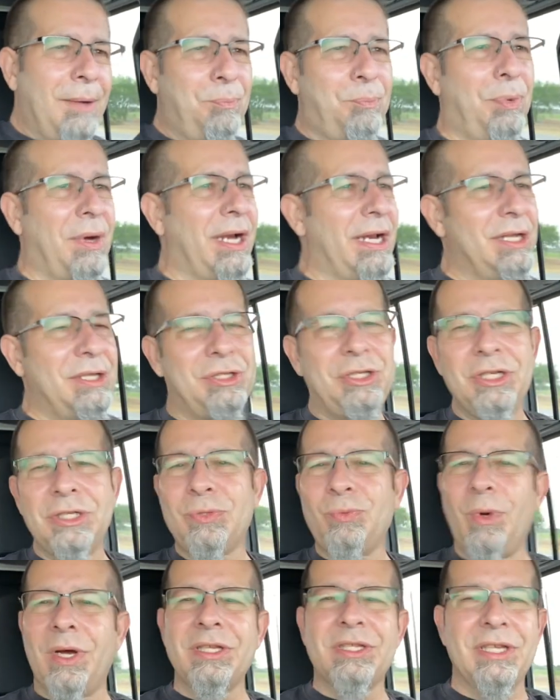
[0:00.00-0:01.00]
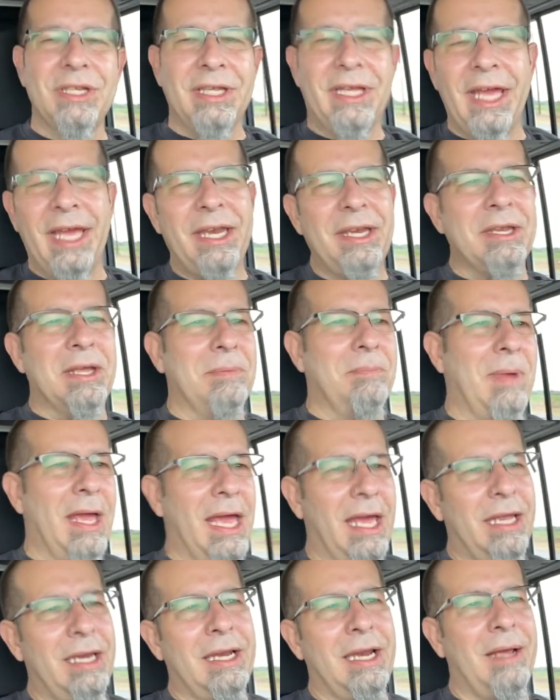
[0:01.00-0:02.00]
But it just wasn't getting it,
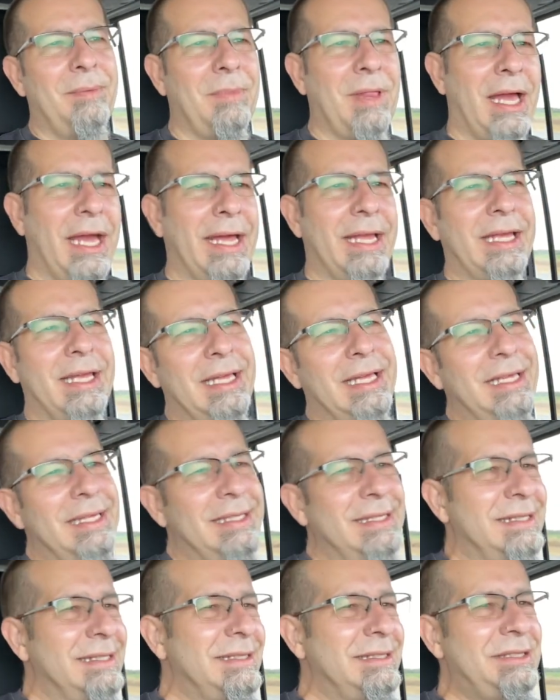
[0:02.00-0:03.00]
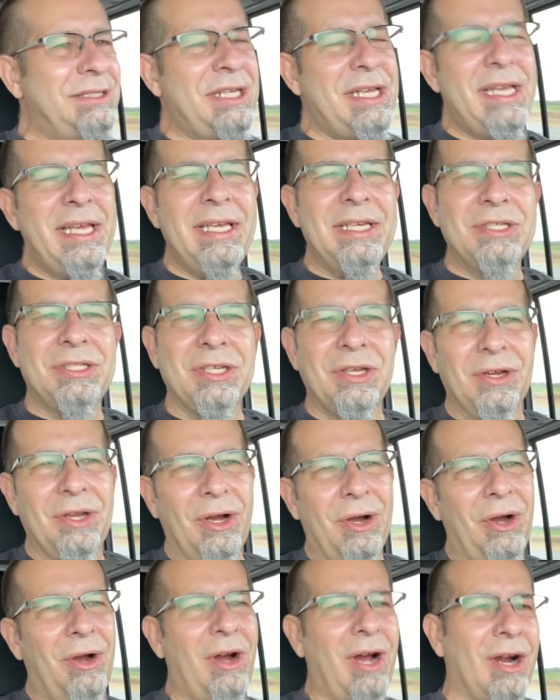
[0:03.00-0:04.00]
man. And I'm like, geez, you
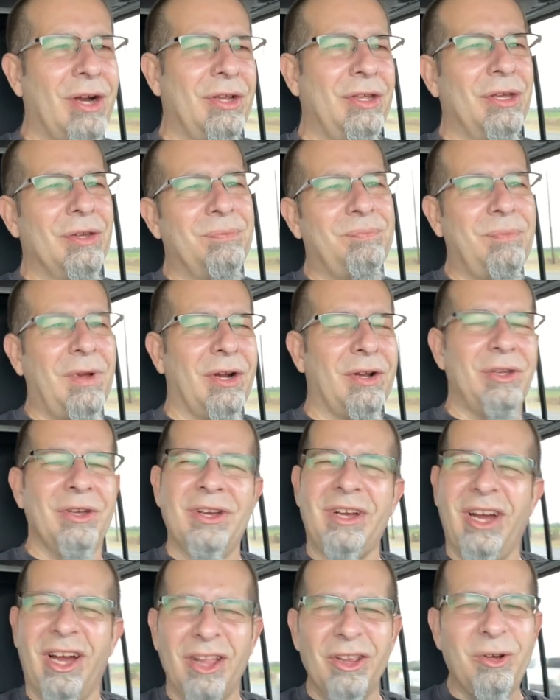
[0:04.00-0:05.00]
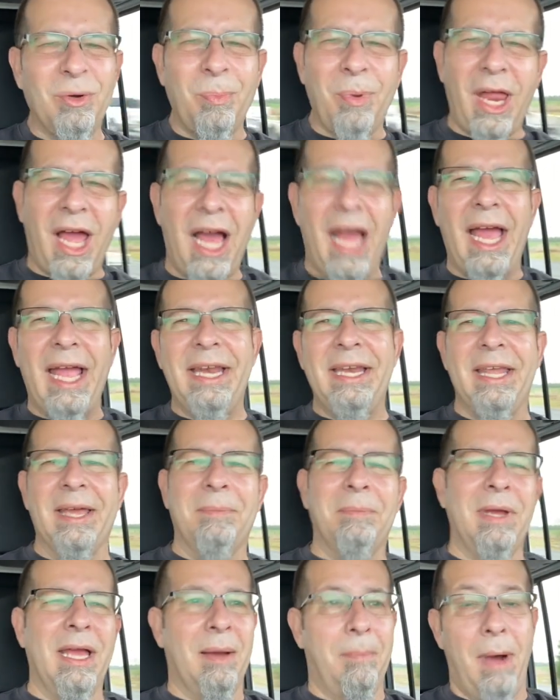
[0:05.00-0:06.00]
know, are you colorblind?
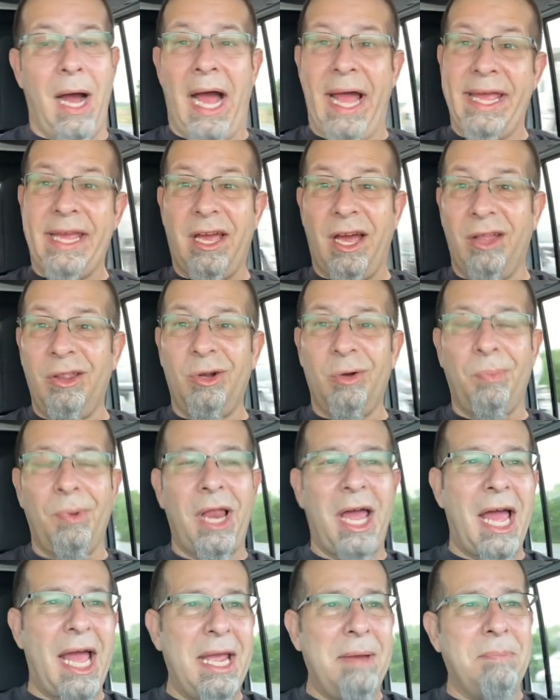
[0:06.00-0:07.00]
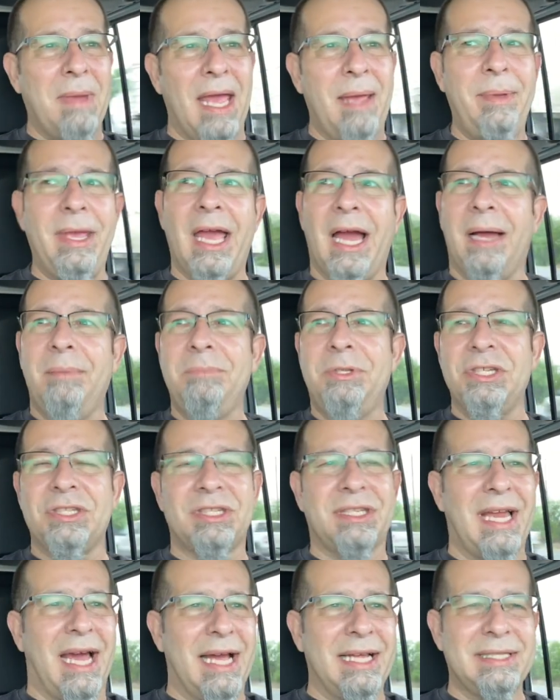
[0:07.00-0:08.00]
Am I colorblind? Maybe I'm
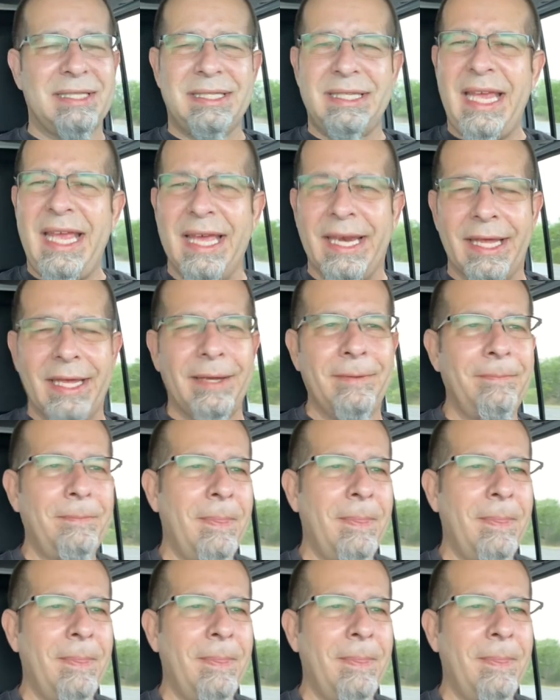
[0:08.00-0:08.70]
just not seeing it.